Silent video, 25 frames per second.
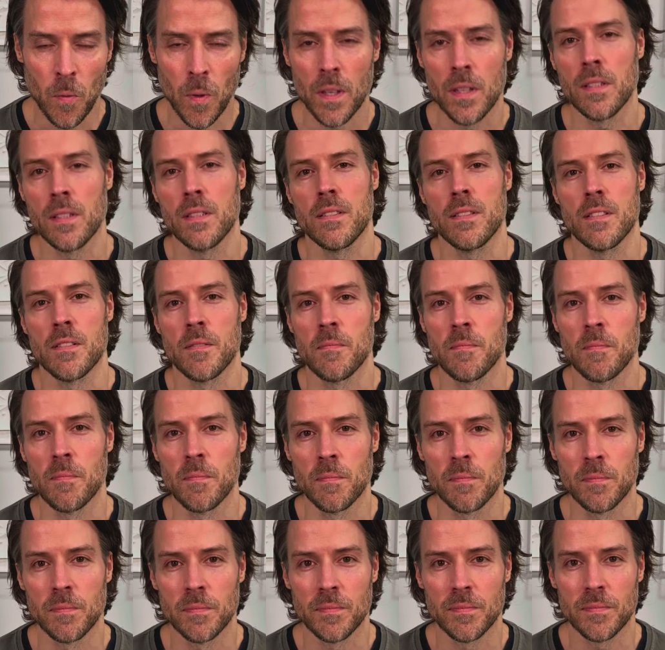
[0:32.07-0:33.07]
some
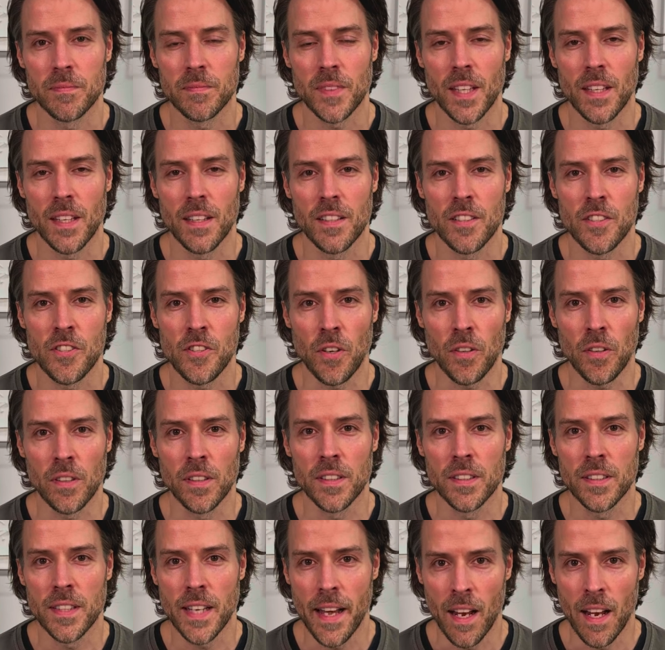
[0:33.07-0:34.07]
chocolate
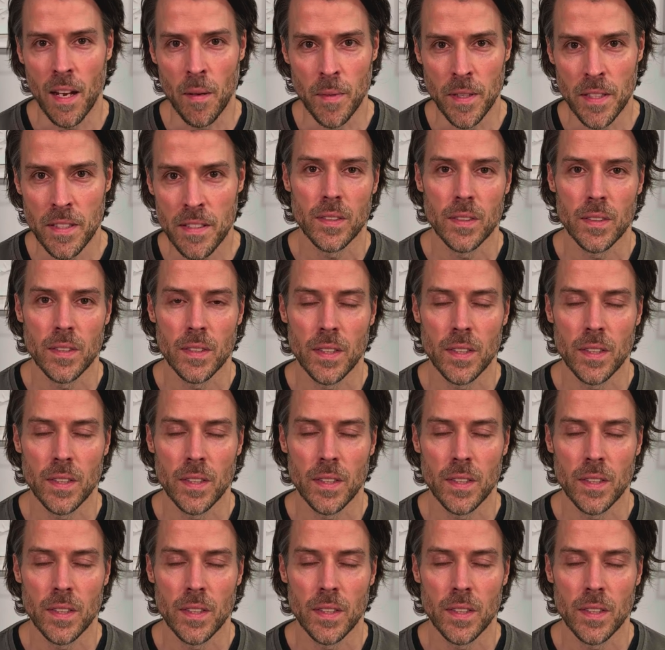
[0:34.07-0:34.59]
elements.